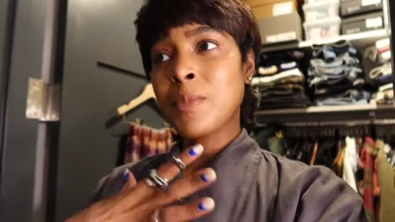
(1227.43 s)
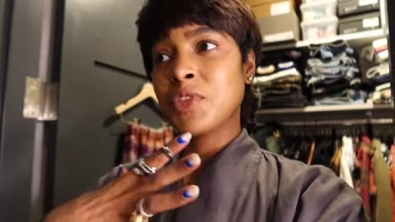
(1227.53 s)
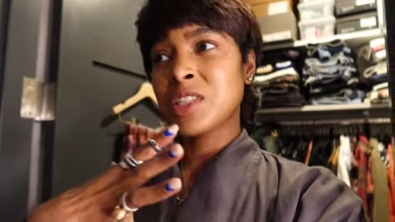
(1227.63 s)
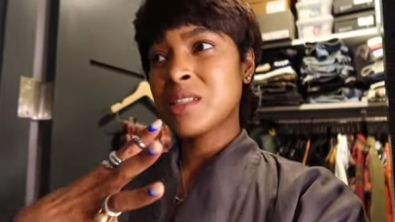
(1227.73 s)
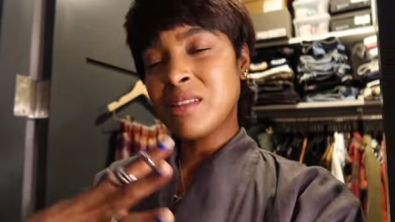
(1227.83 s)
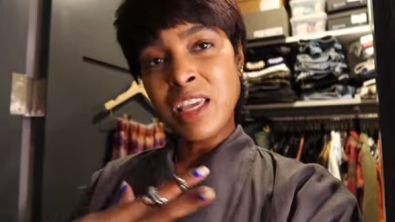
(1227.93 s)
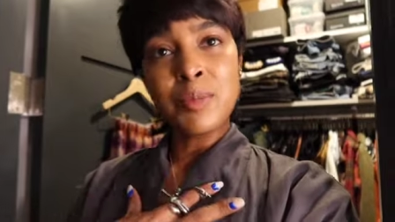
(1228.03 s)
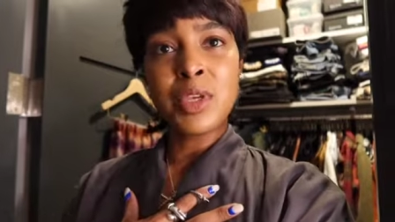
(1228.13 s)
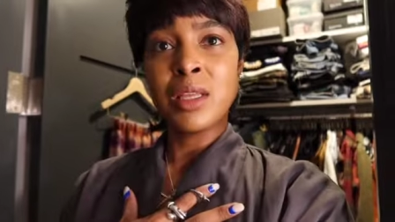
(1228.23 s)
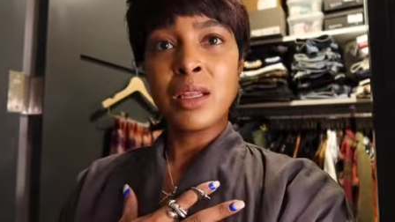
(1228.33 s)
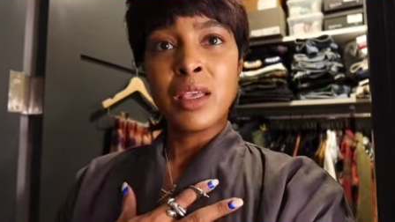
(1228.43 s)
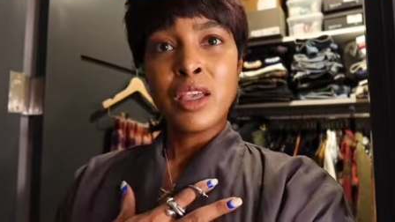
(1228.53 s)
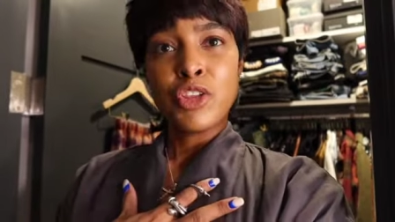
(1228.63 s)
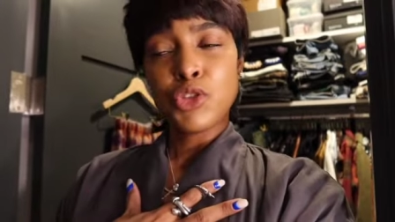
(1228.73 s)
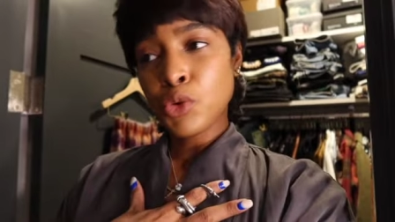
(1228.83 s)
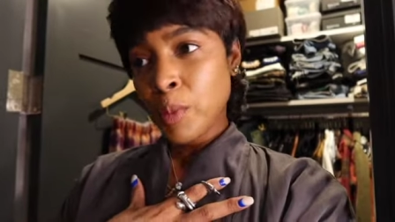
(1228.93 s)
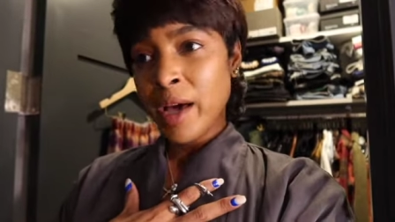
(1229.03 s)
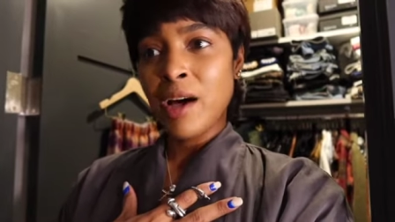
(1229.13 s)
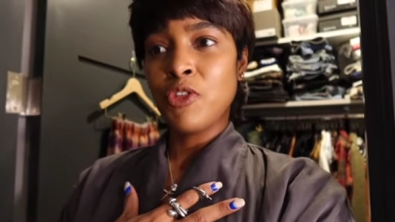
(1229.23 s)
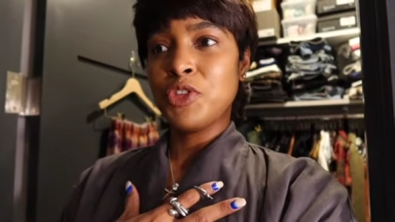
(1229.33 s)
the statement through my
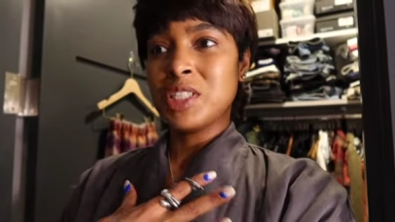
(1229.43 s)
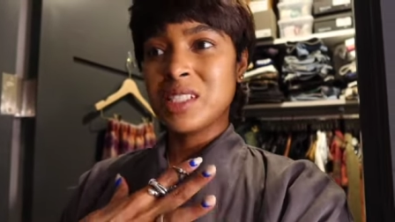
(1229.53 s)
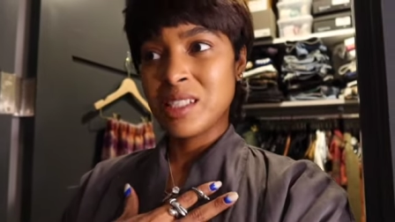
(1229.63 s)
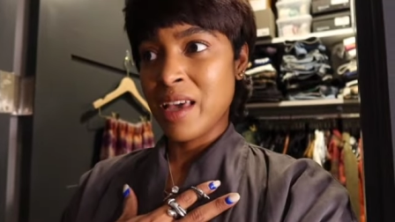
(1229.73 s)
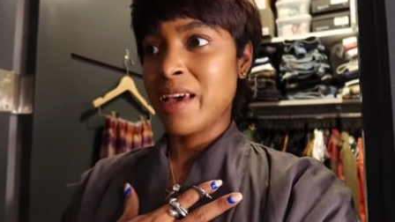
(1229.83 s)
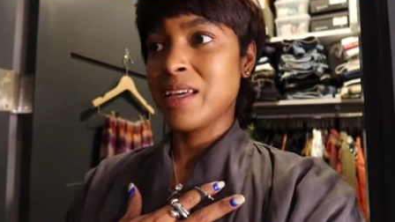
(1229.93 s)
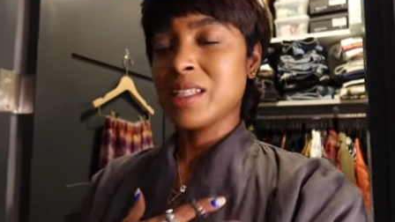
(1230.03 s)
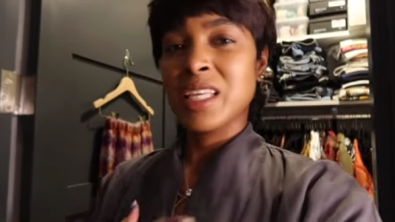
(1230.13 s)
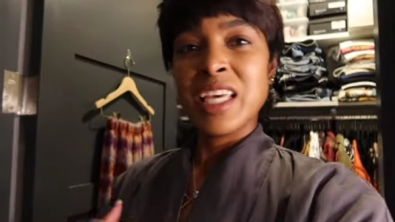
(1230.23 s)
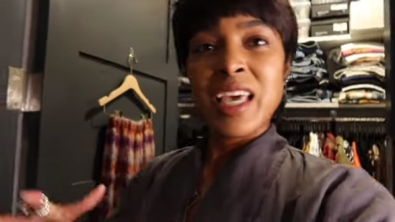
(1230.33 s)
outfit says,